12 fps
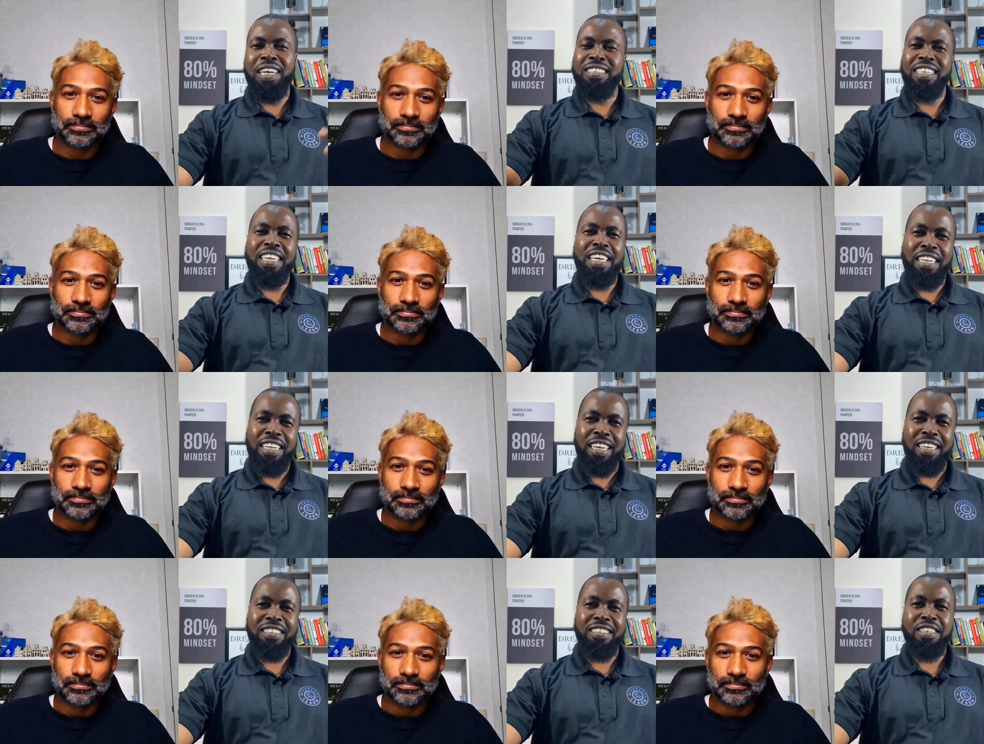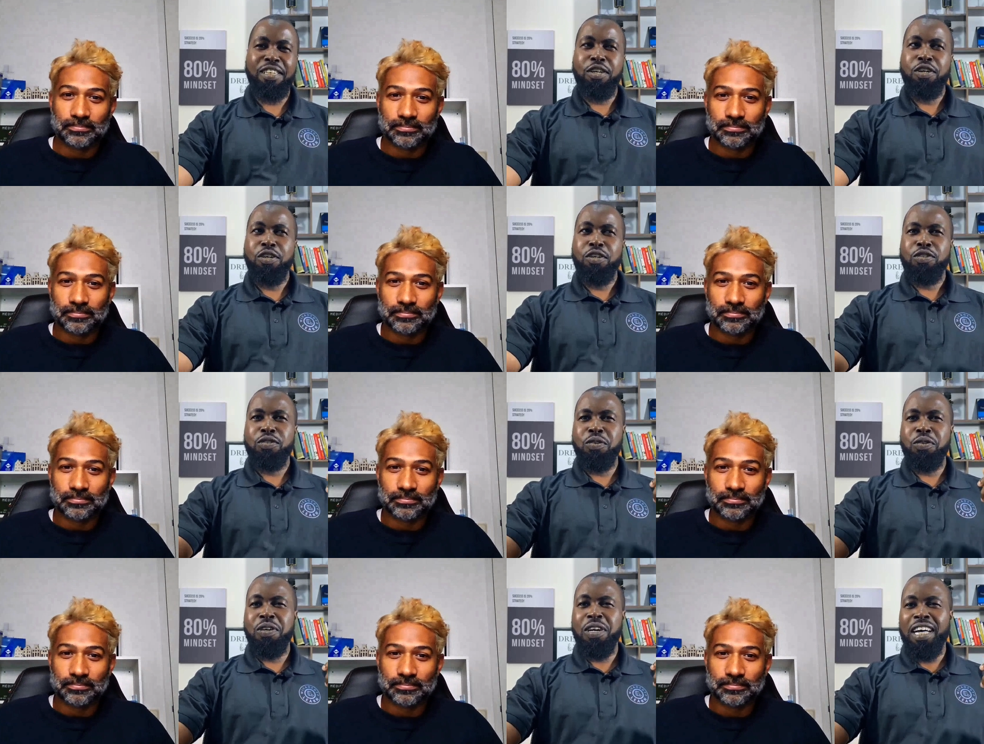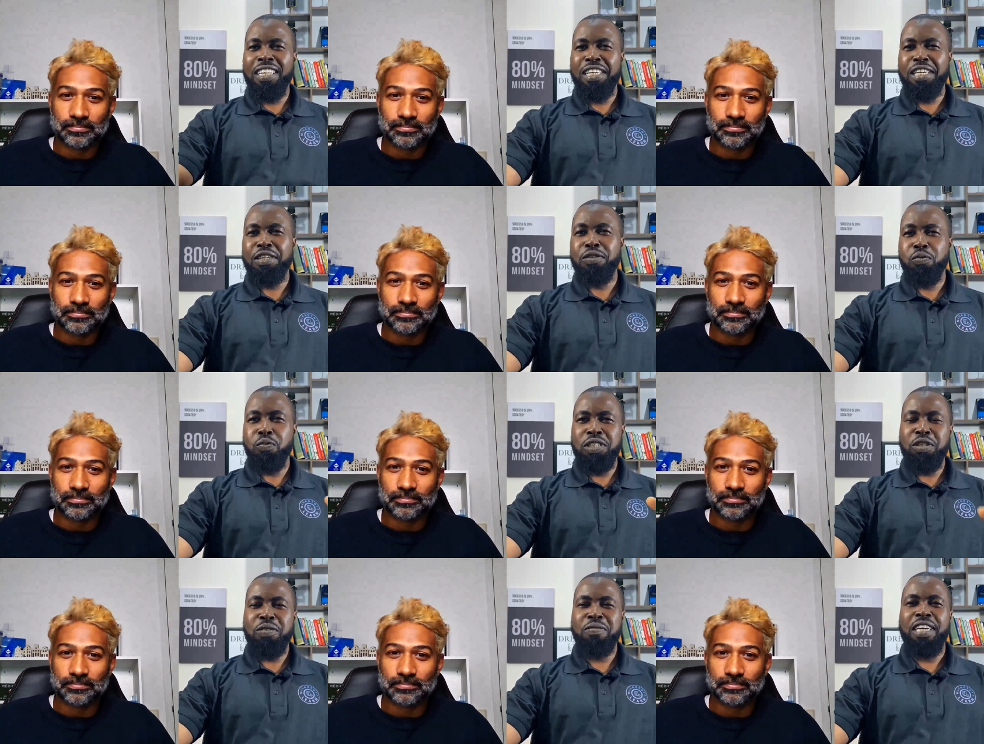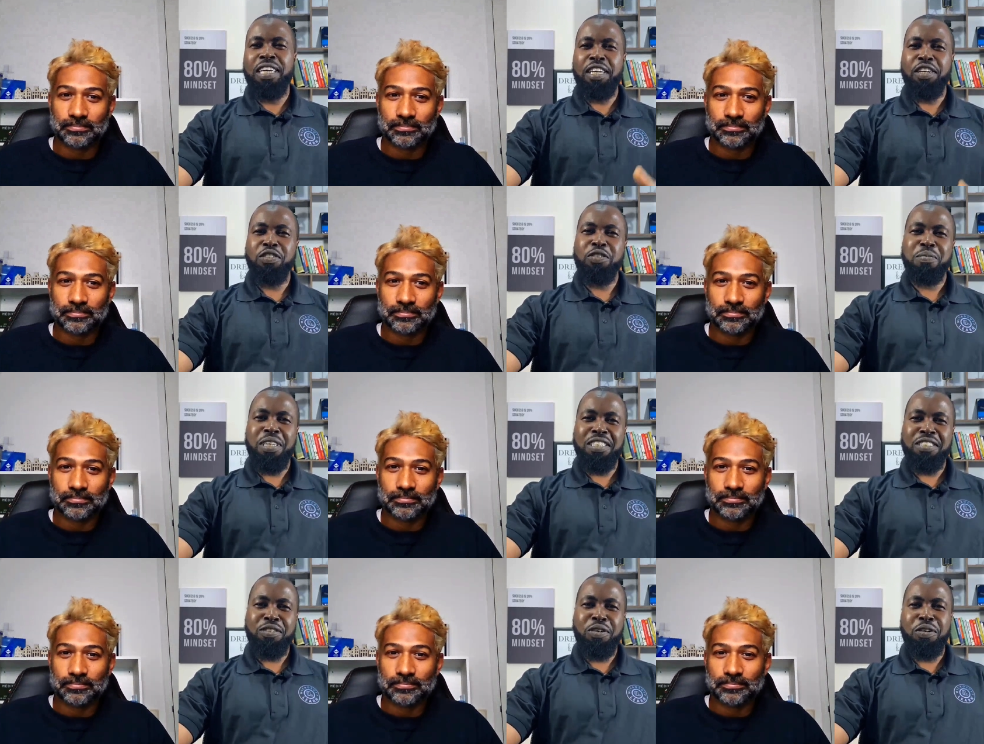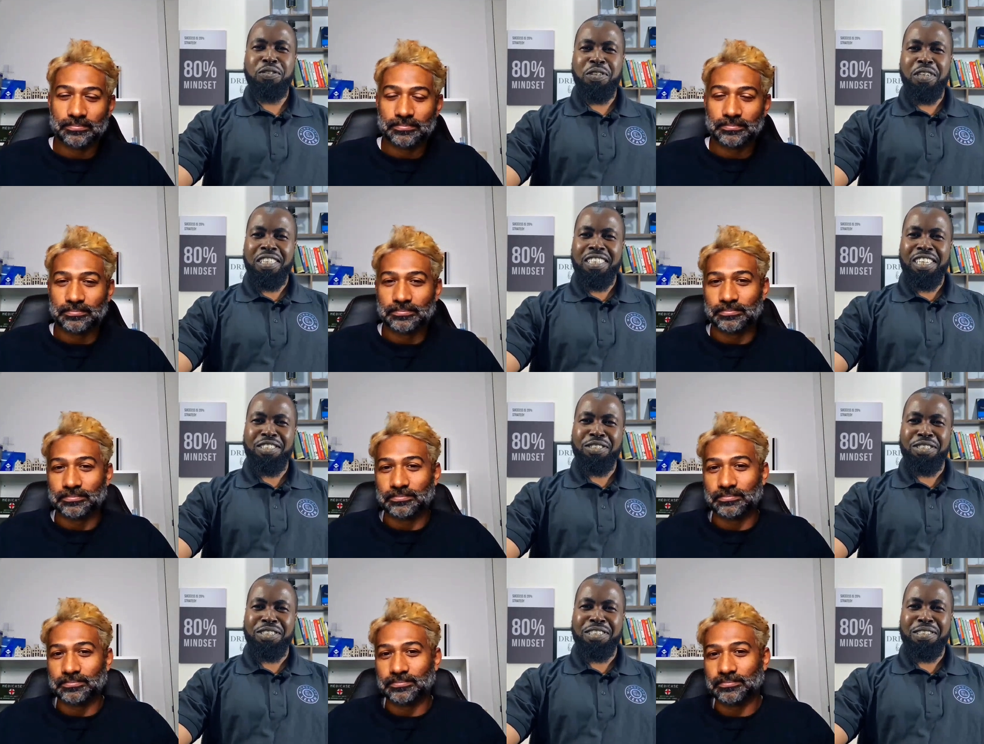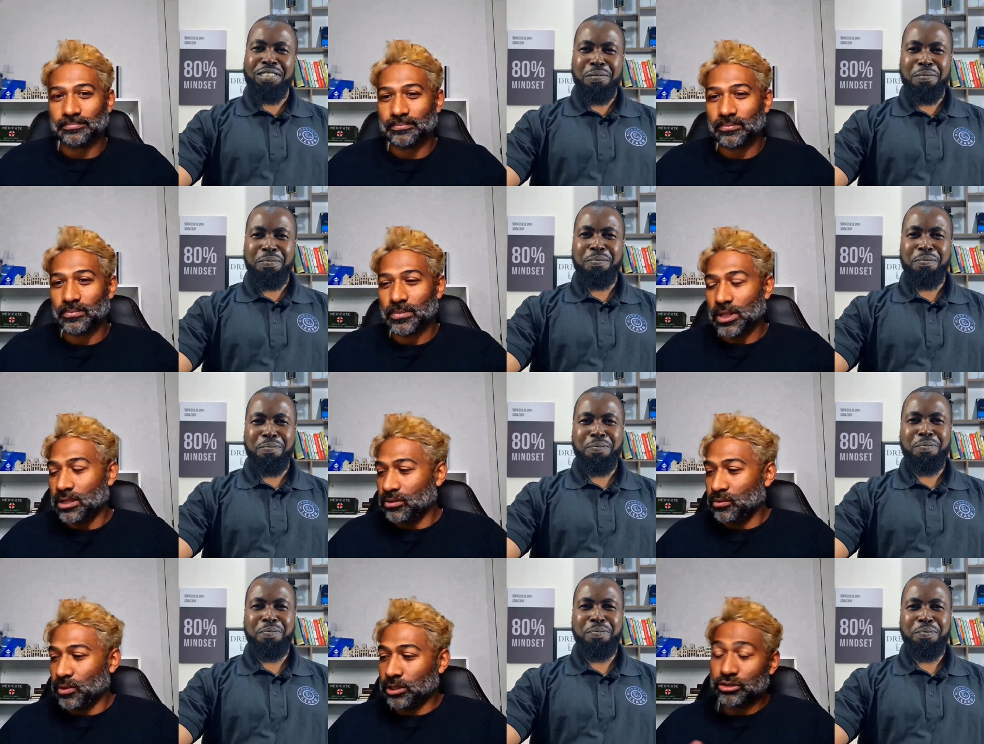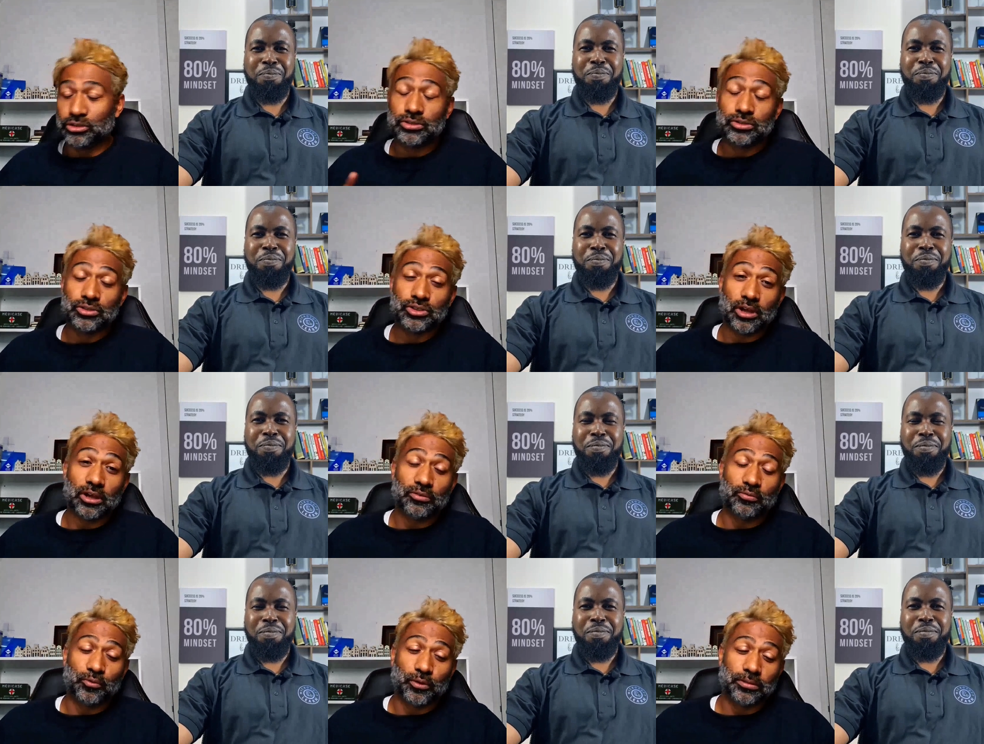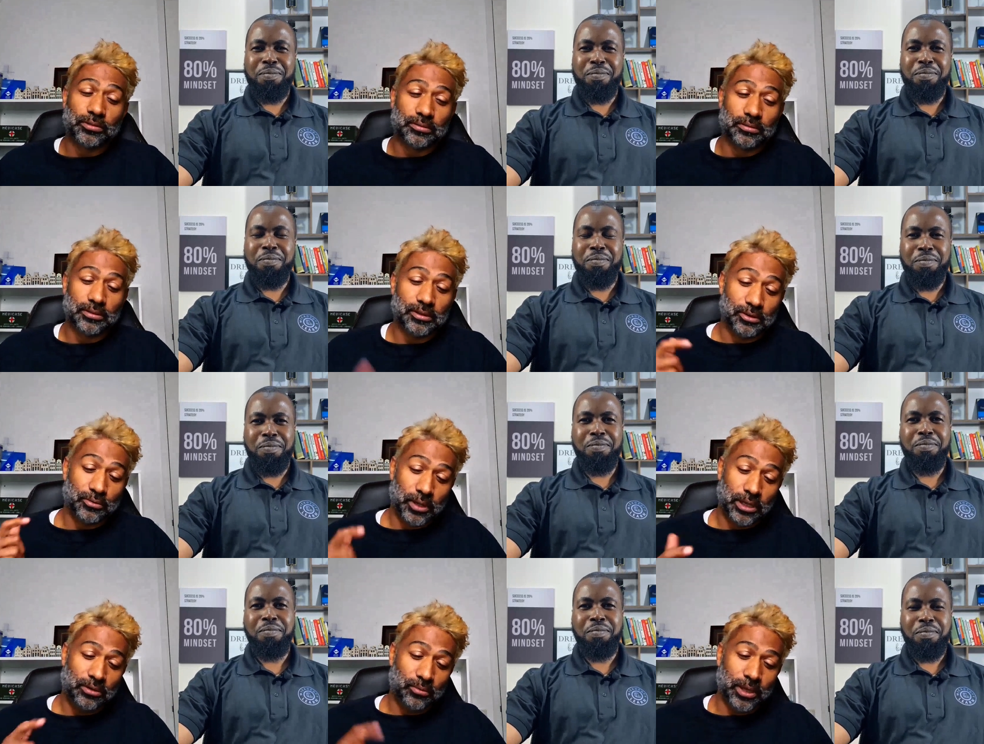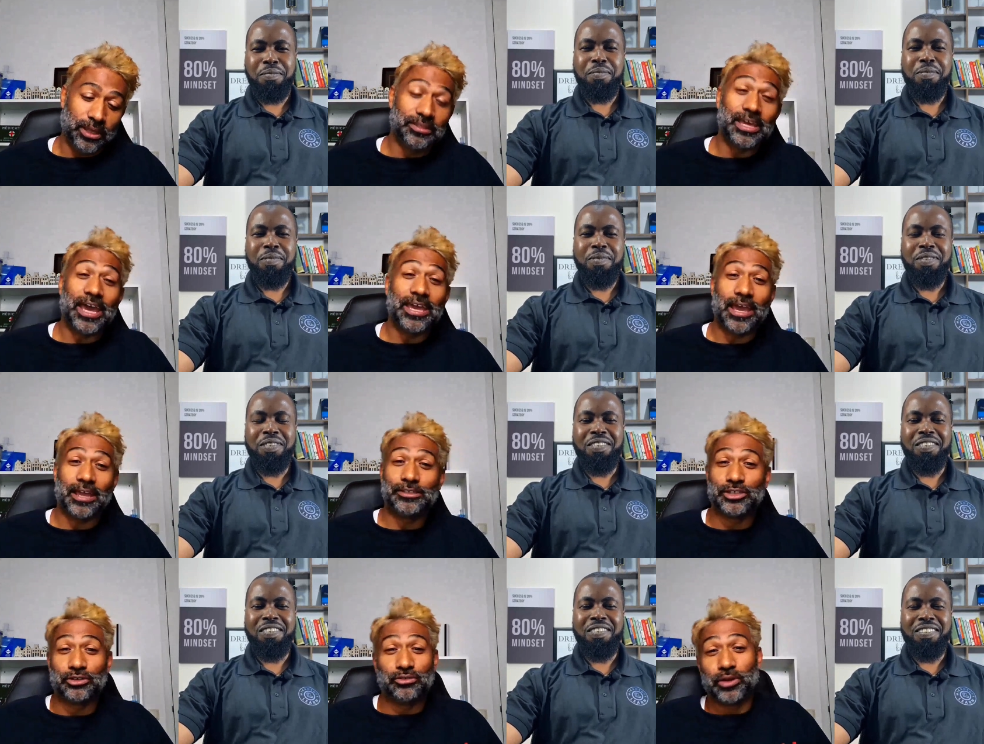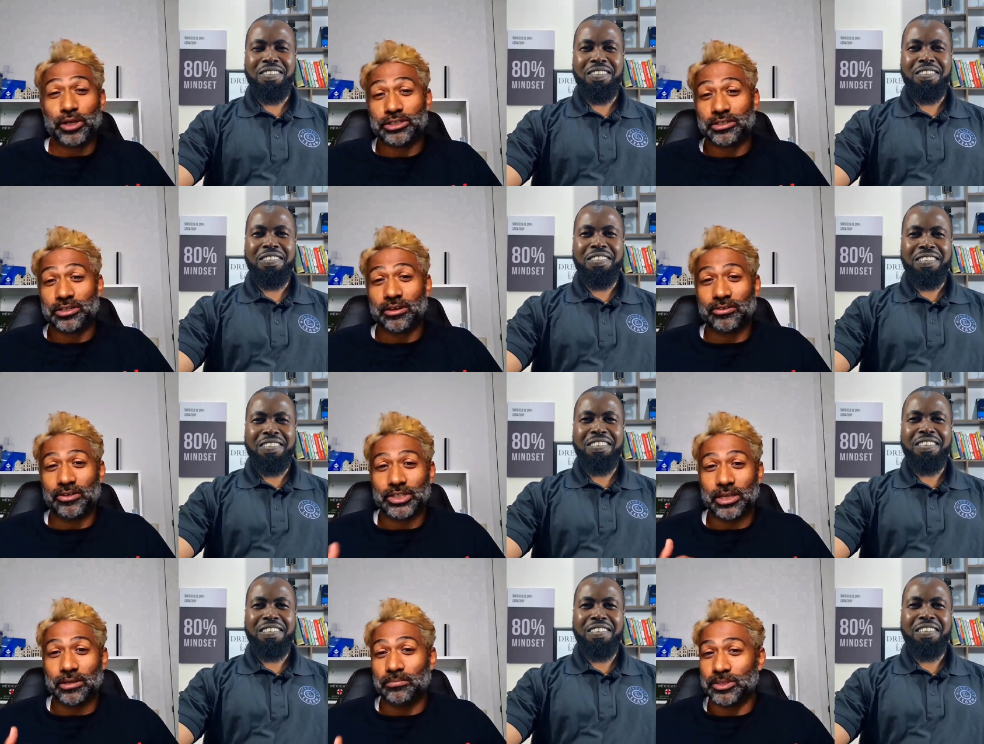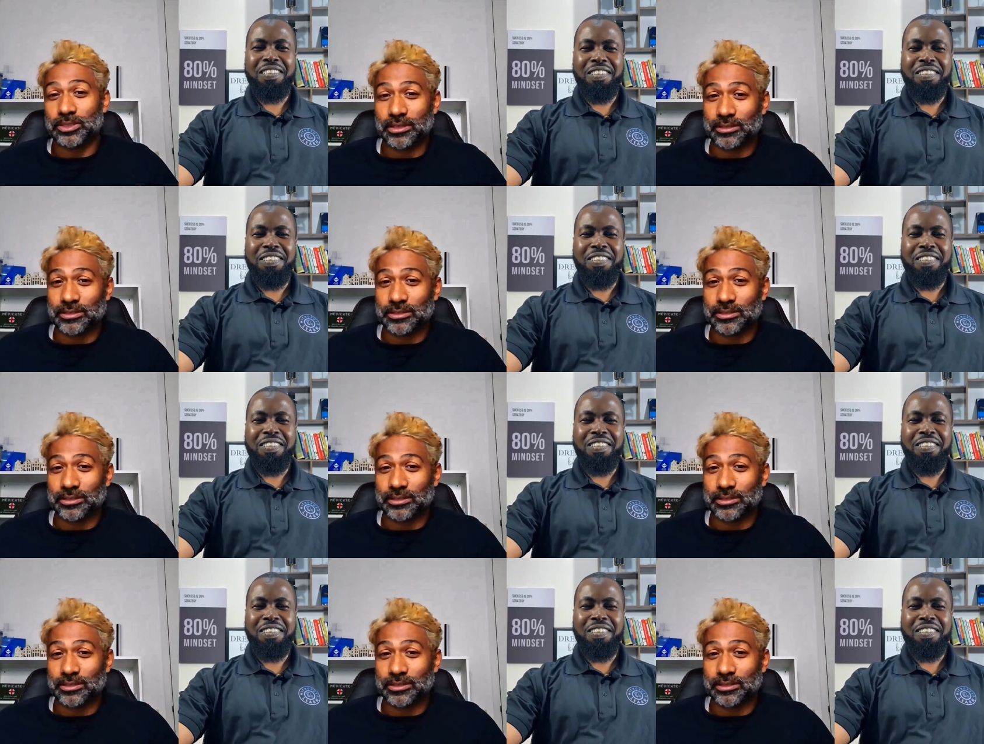Speaker 1: look at AI next. So, Adnan, which of the announcements caught your attention?
Speaker 2: Well, to to start off with, you know, we we in the AI generation now, Kazeem. It's